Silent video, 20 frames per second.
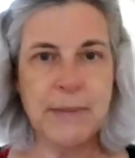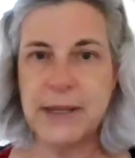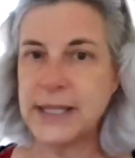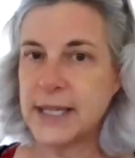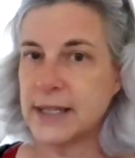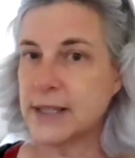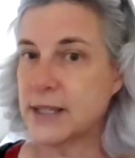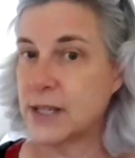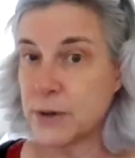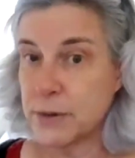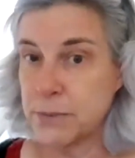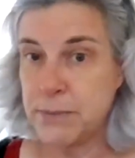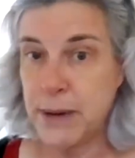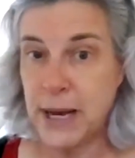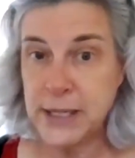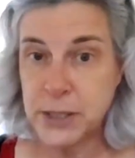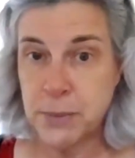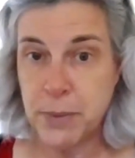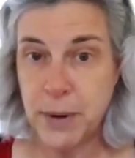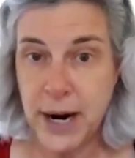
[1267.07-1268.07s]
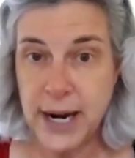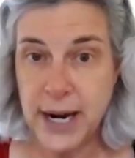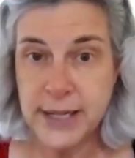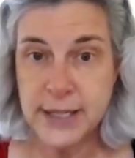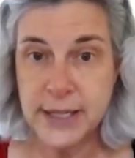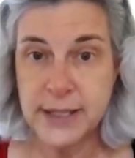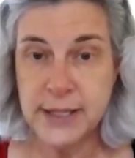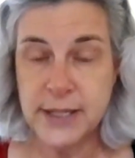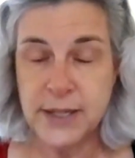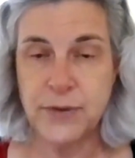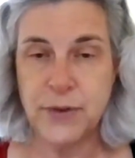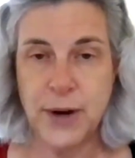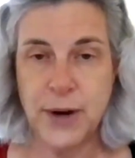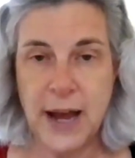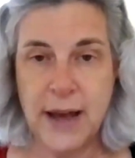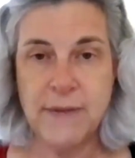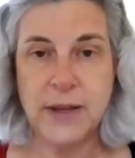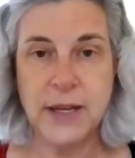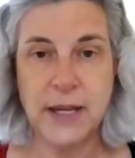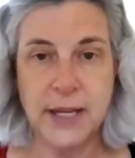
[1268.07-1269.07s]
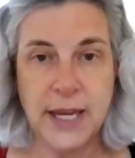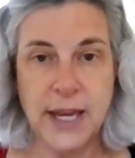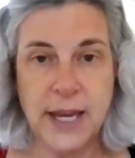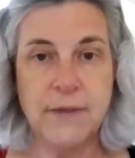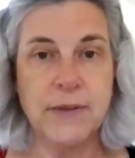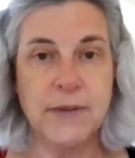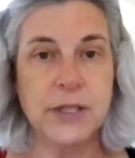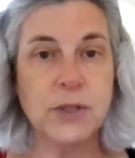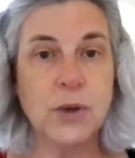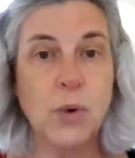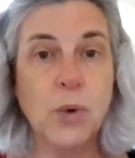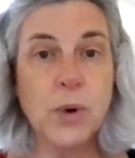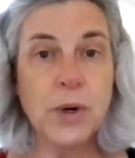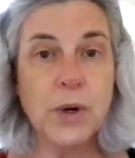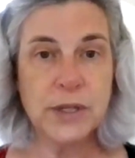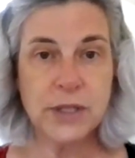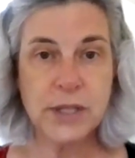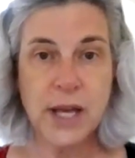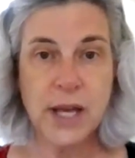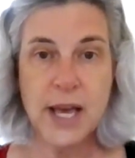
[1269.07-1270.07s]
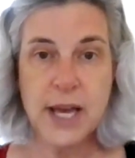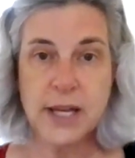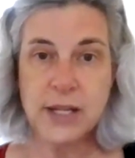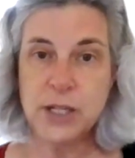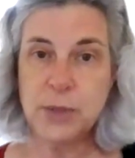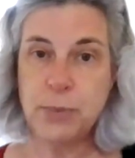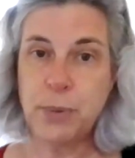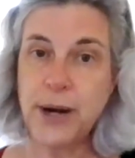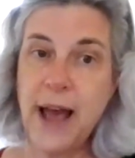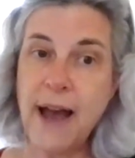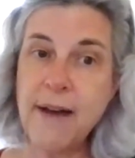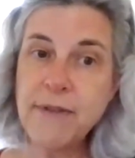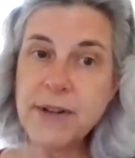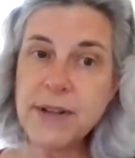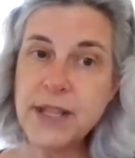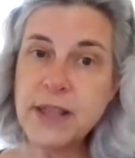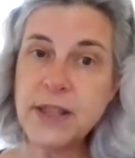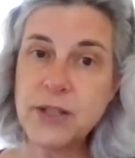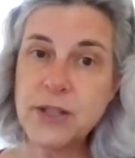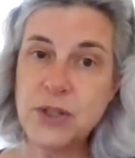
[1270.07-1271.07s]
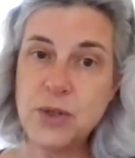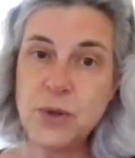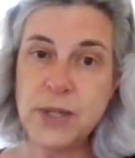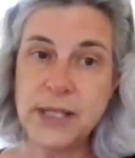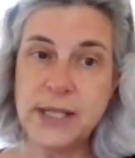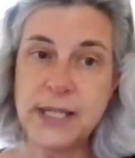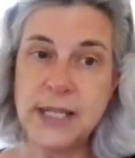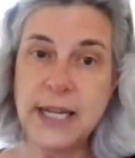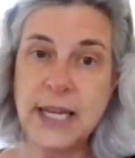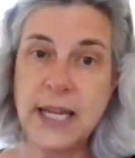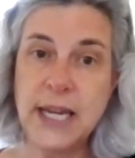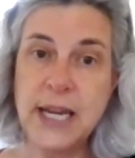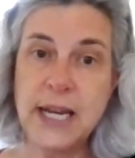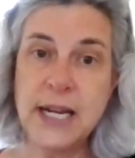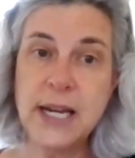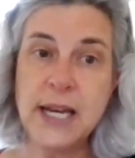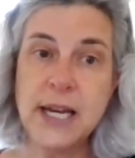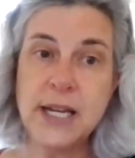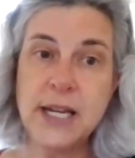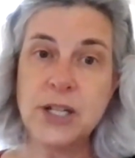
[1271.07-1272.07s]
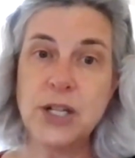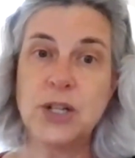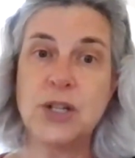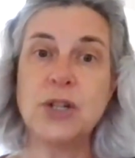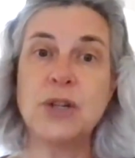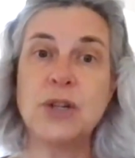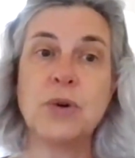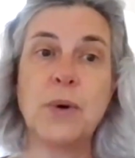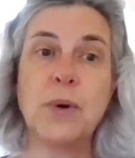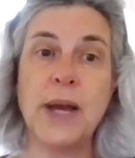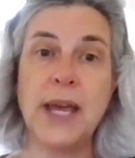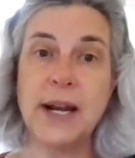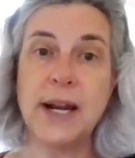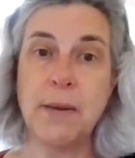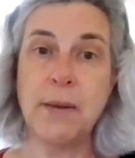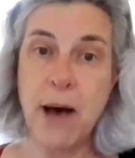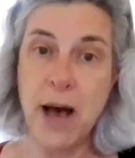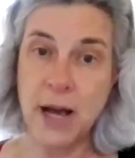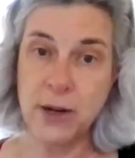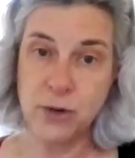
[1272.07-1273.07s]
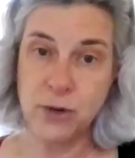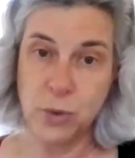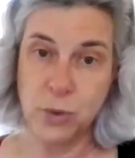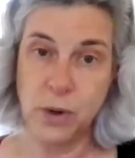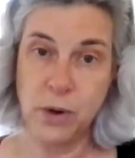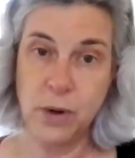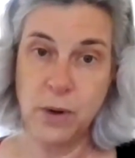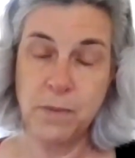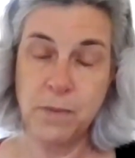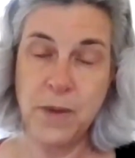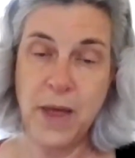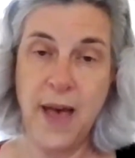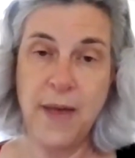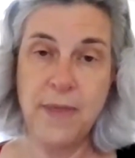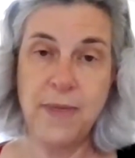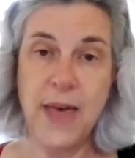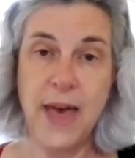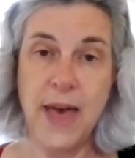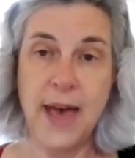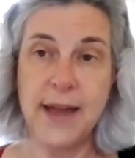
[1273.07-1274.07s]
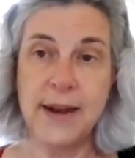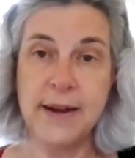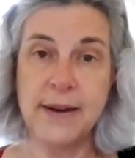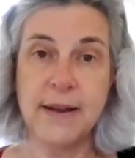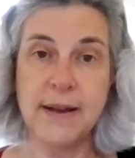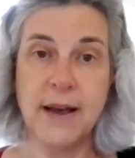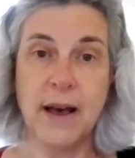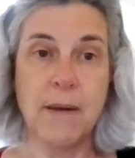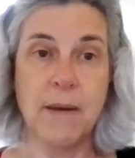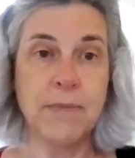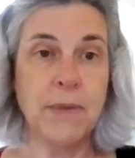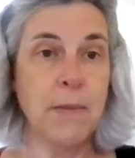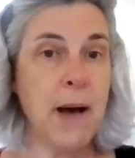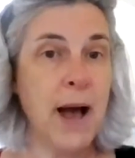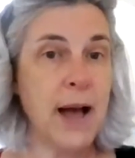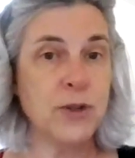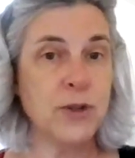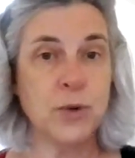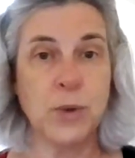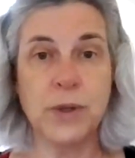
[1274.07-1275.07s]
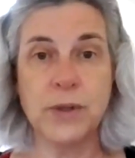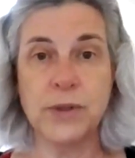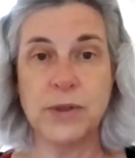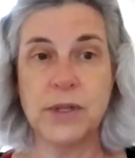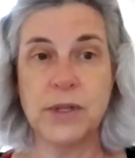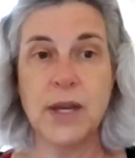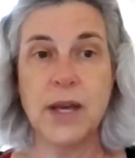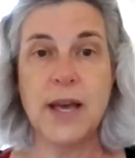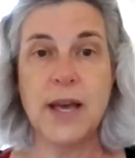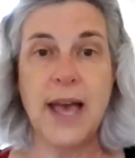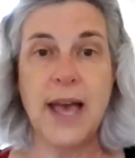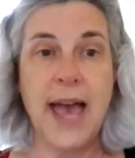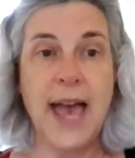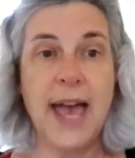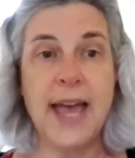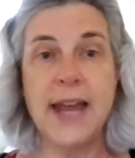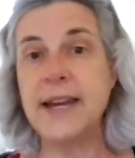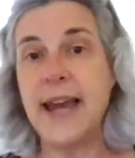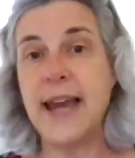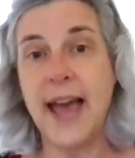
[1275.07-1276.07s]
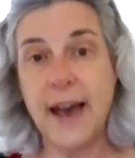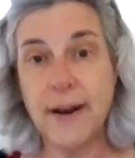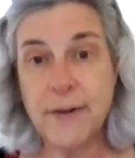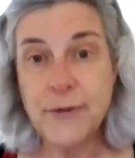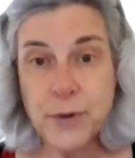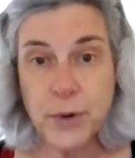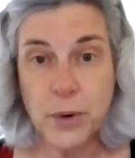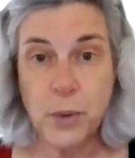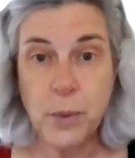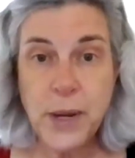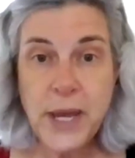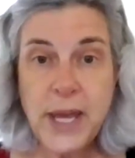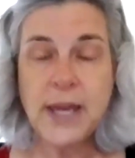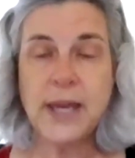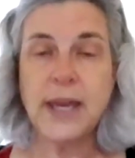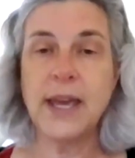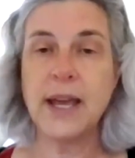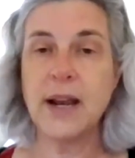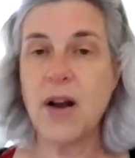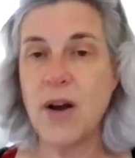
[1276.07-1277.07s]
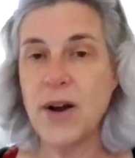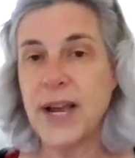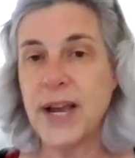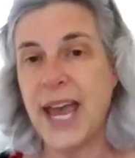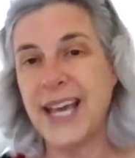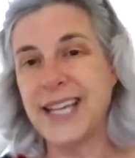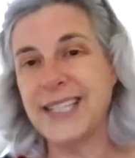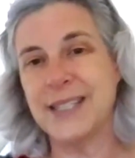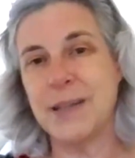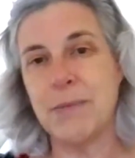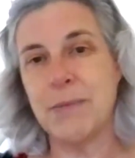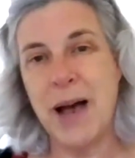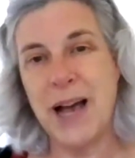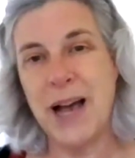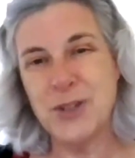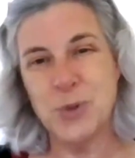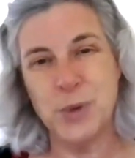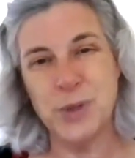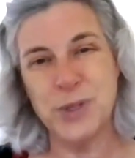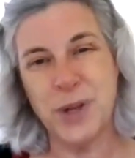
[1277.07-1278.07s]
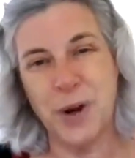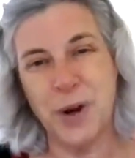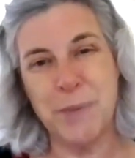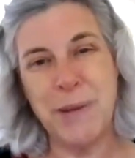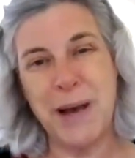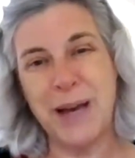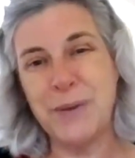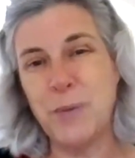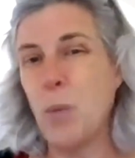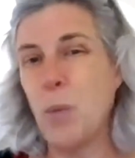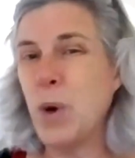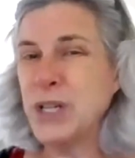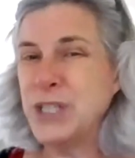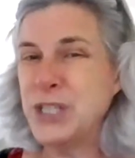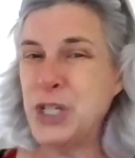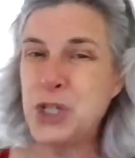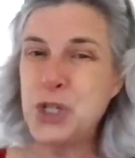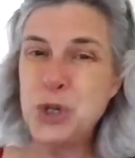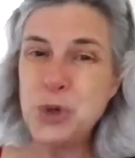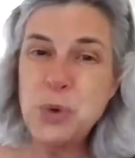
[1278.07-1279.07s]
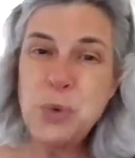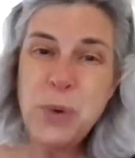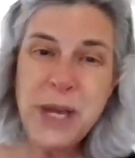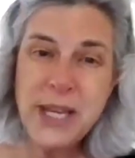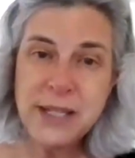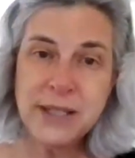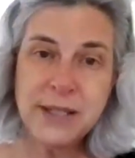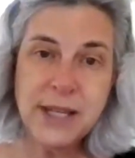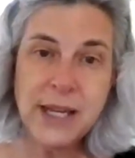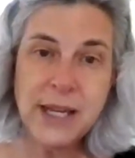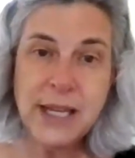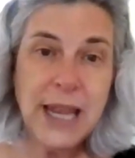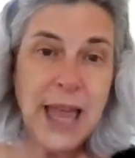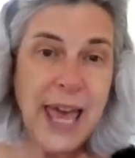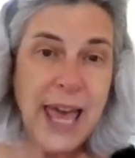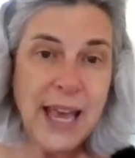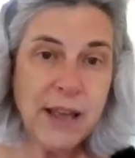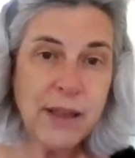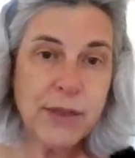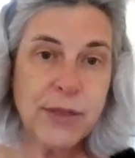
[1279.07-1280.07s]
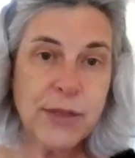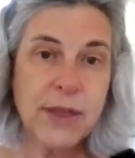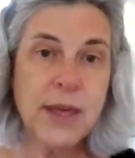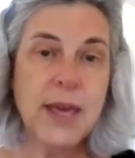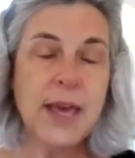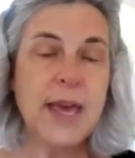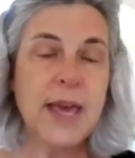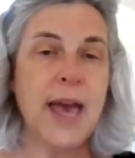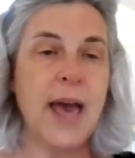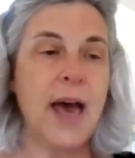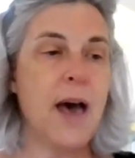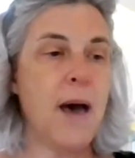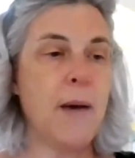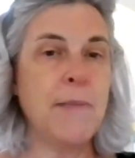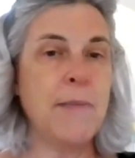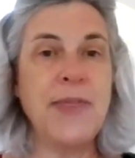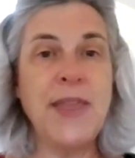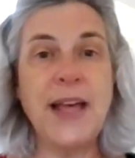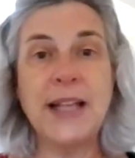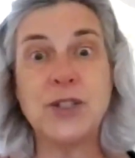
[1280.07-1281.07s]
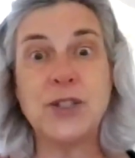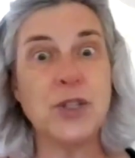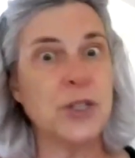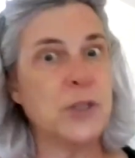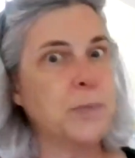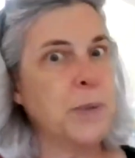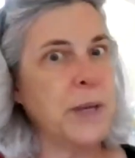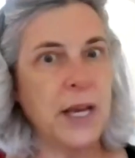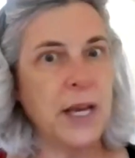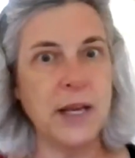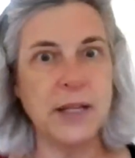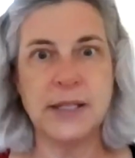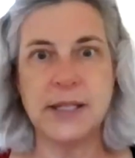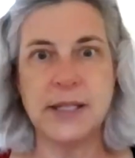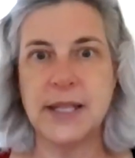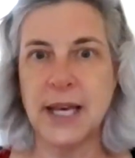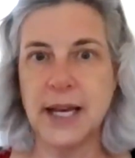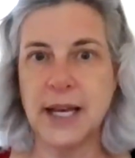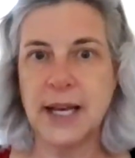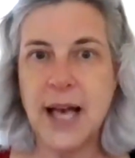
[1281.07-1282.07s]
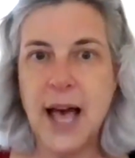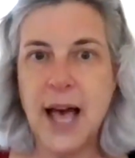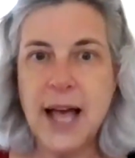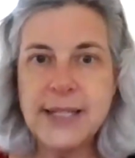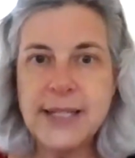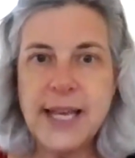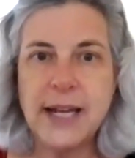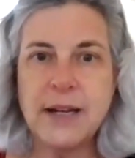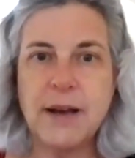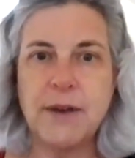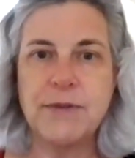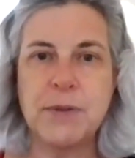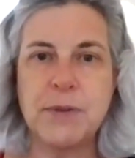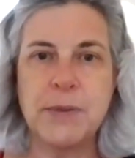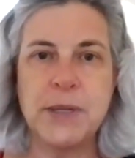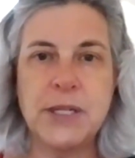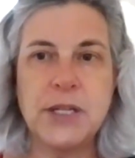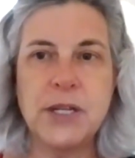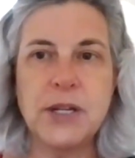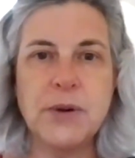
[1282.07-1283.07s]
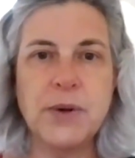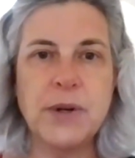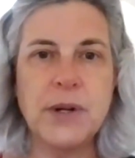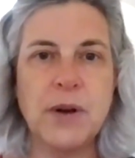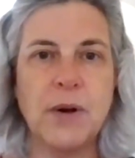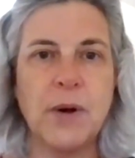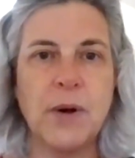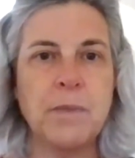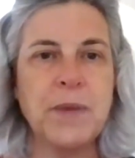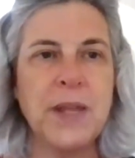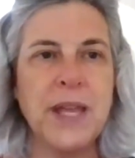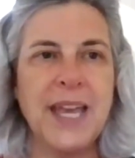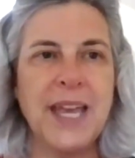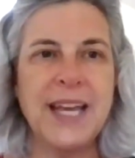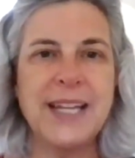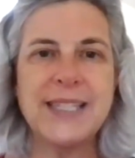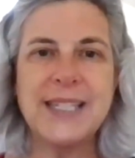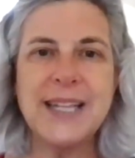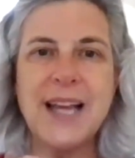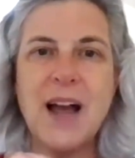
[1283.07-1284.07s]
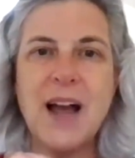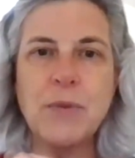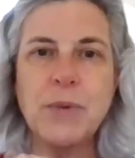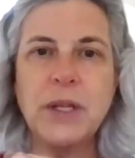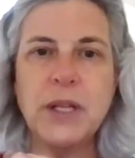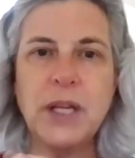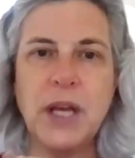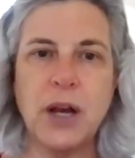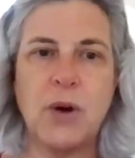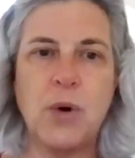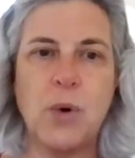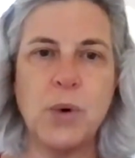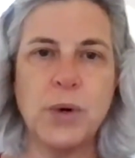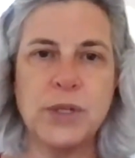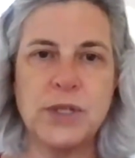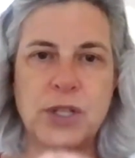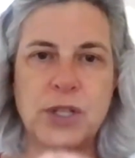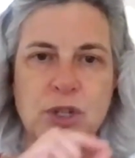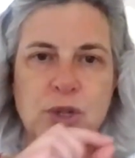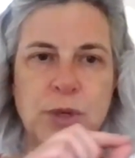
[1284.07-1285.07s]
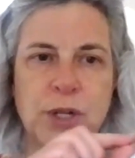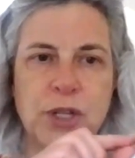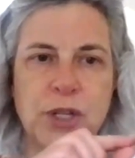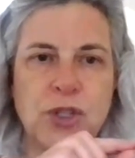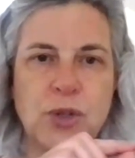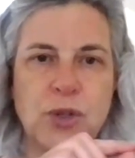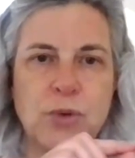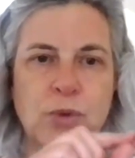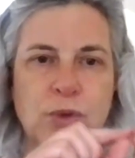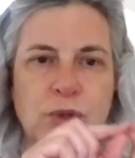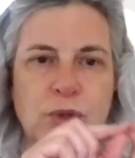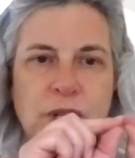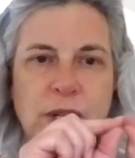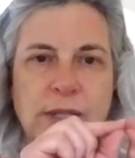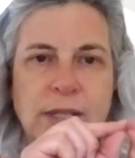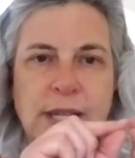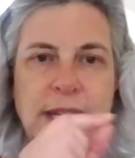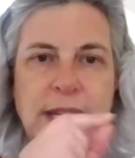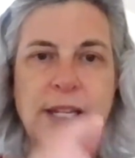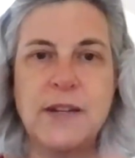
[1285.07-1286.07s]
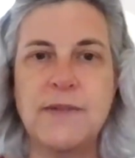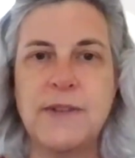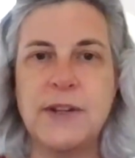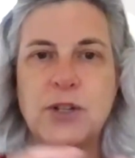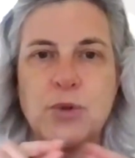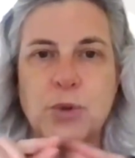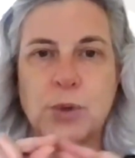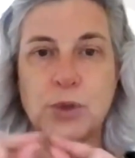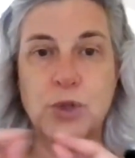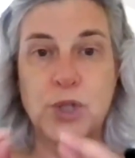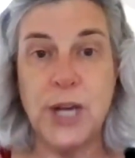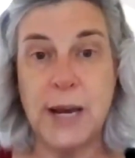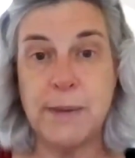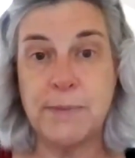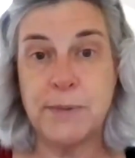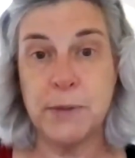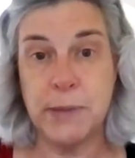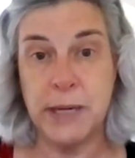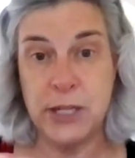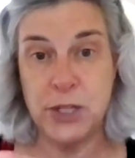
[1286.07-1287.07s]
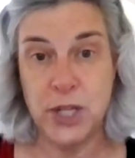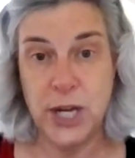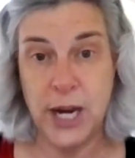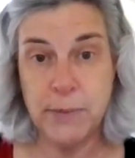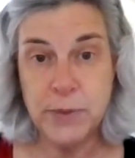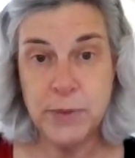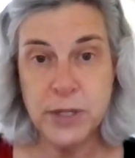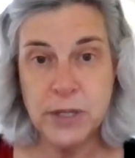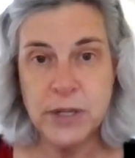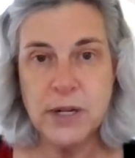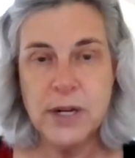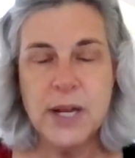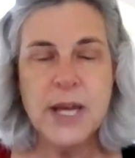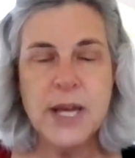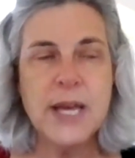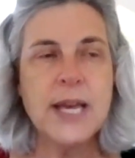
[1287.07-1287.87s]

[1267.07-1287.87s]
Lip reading: It's considered best practice if you're having a Canvas course to put everything the students need to do in a module. And then the modules end after a week. In our case, the modules are about 1 to 2 weeks in length. And that's just because the content of the material, it's not really a course that you can do just individual chapter by chapter.